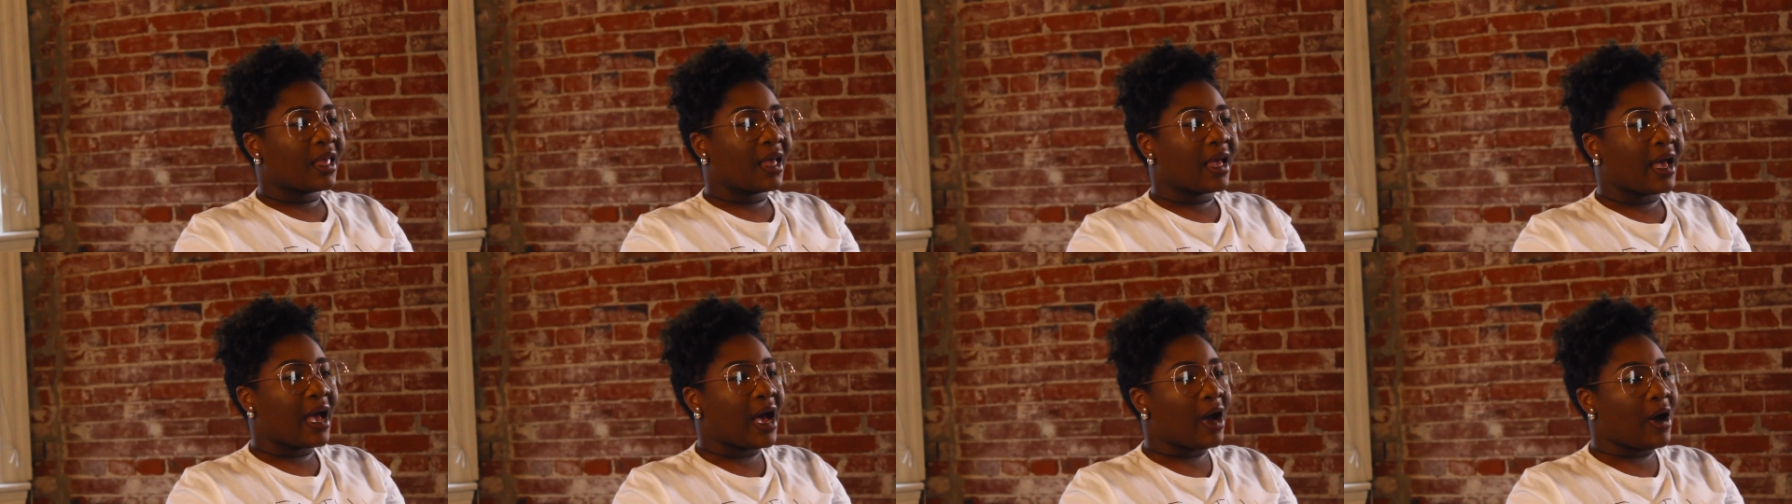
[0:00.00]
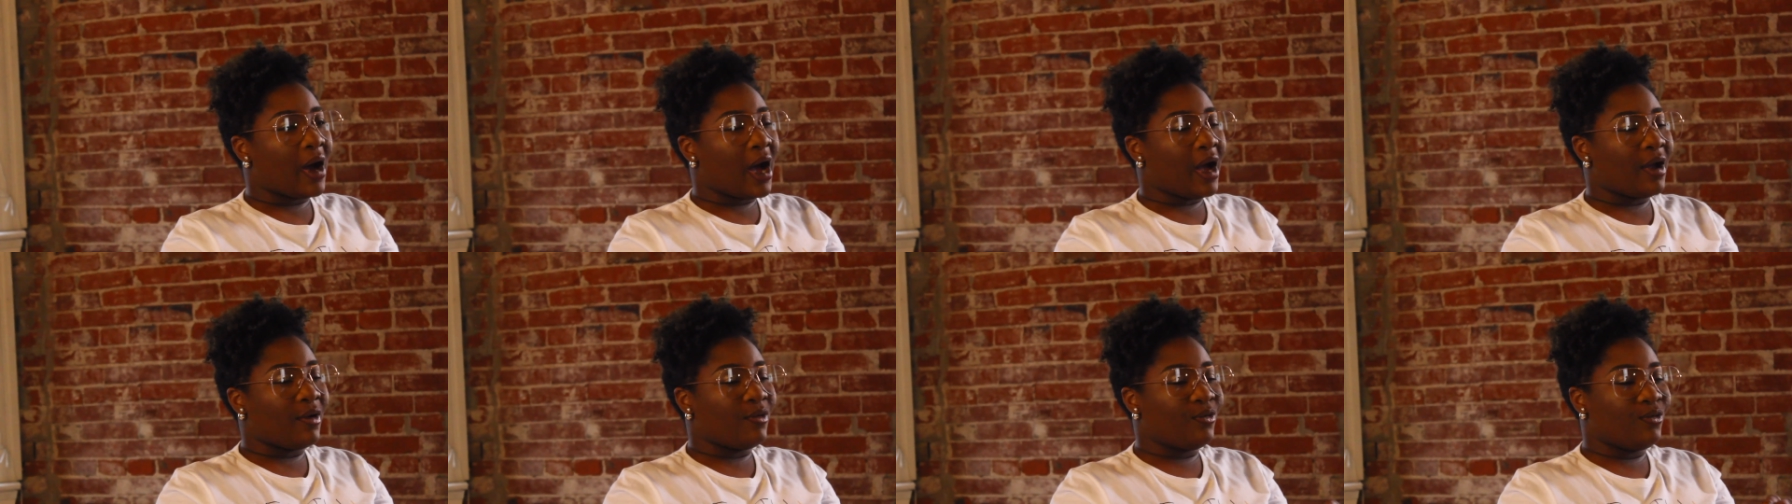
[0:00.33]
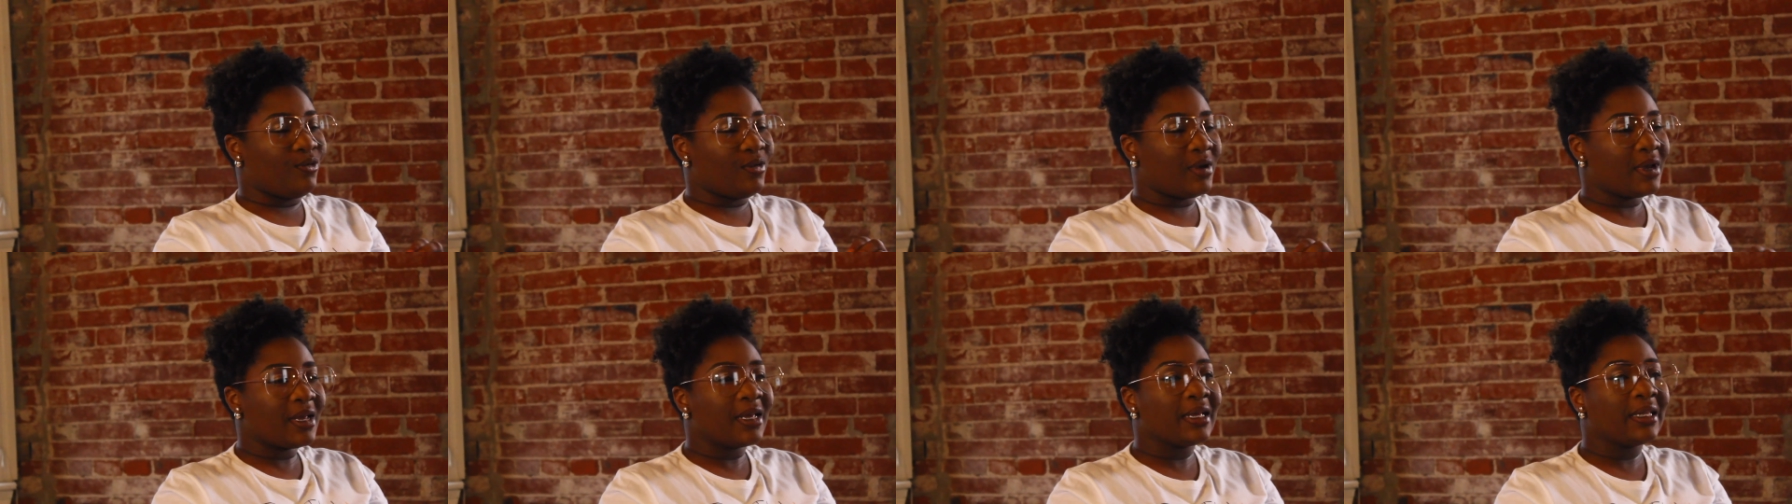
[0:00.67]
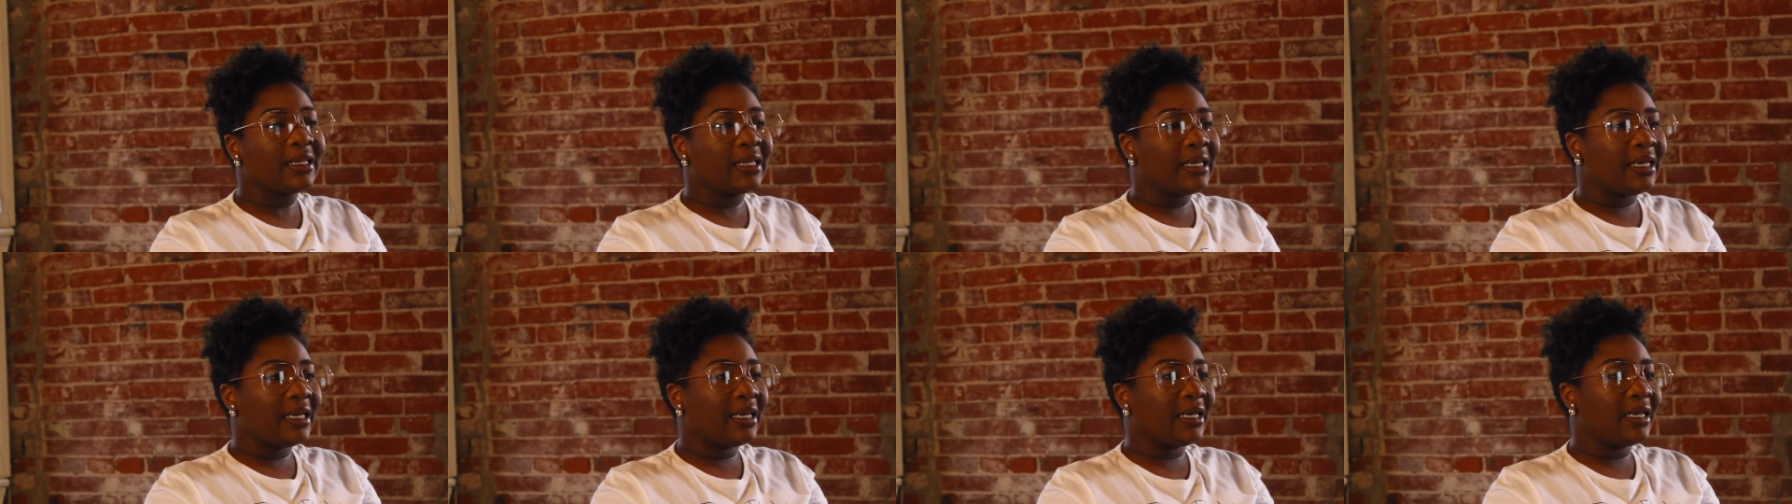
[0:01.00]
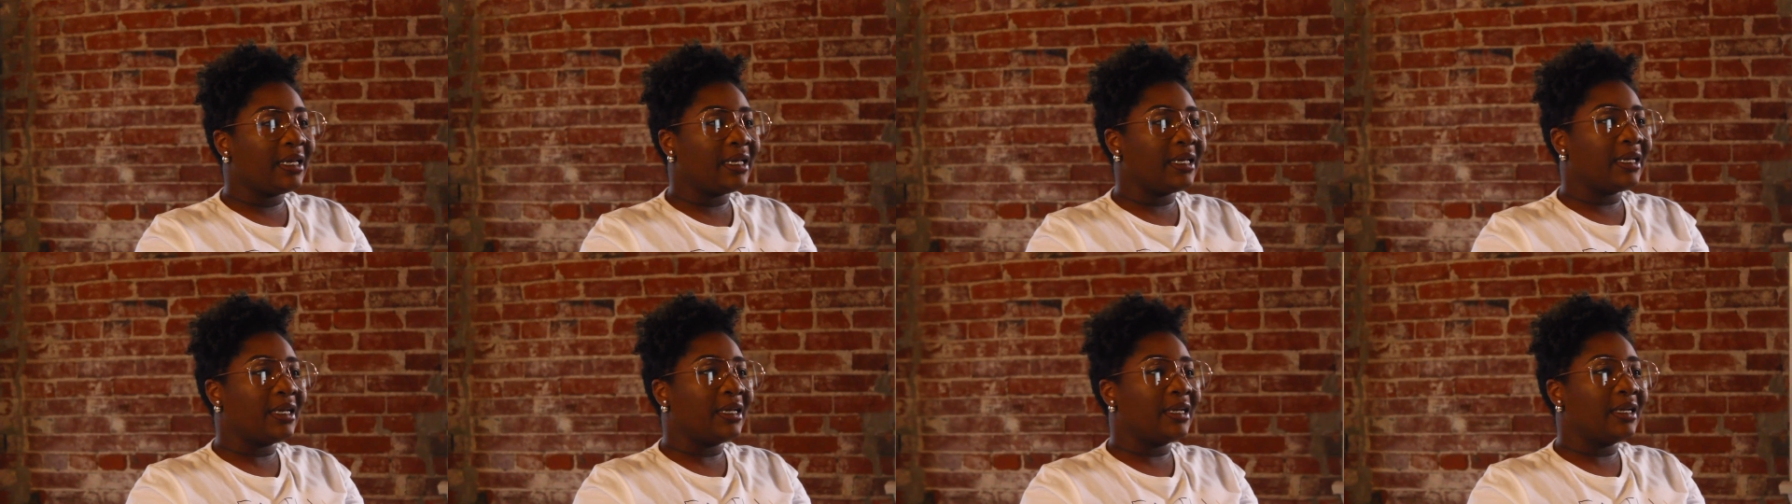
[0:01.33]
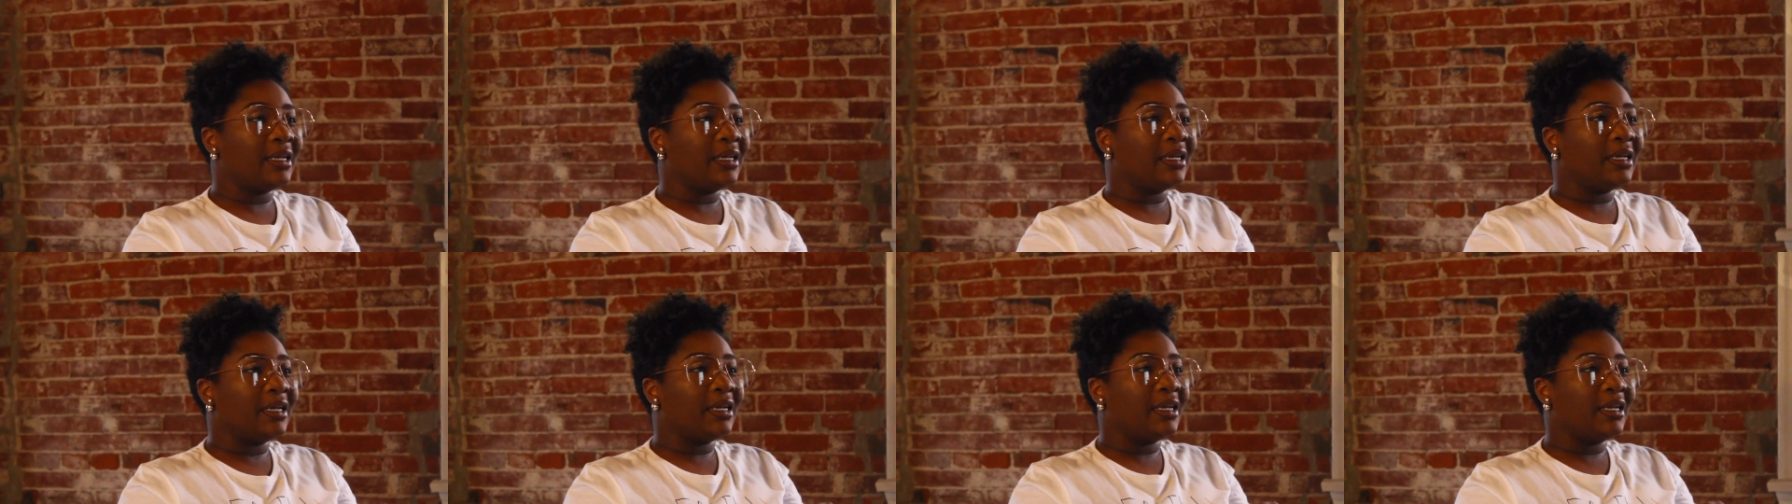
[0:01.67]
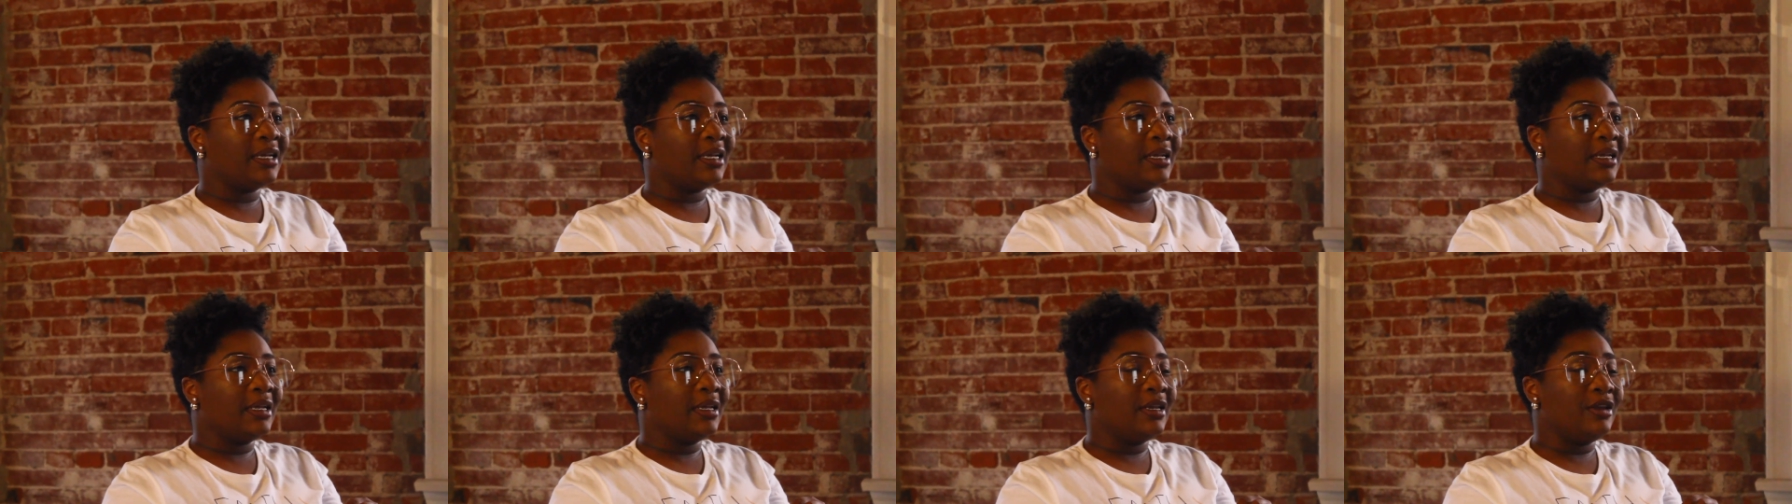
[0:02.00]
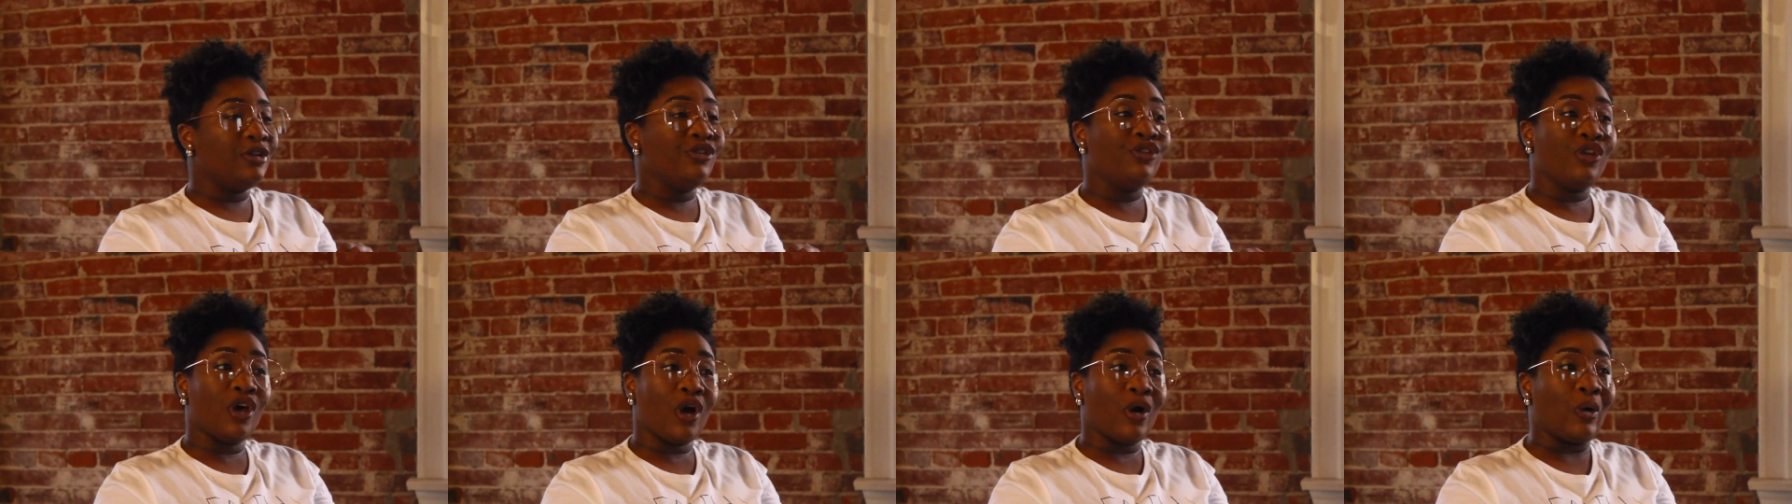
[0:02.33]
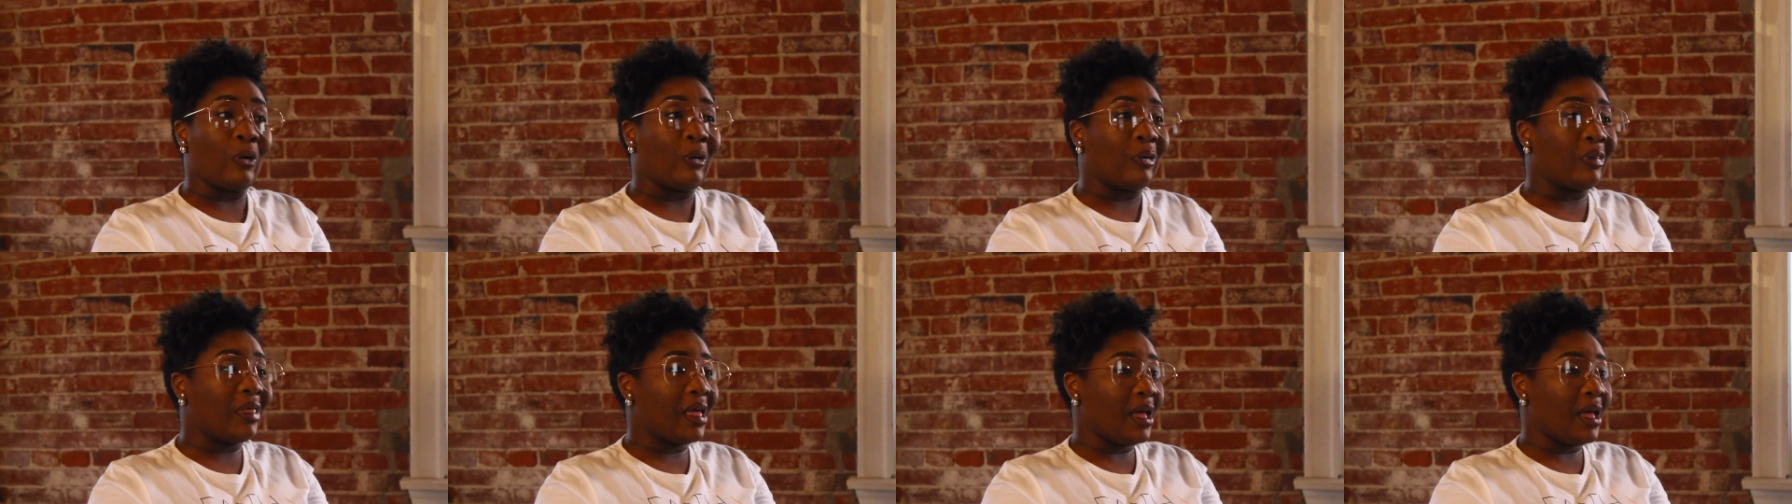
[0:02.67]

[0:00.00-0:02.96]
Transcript: how I really know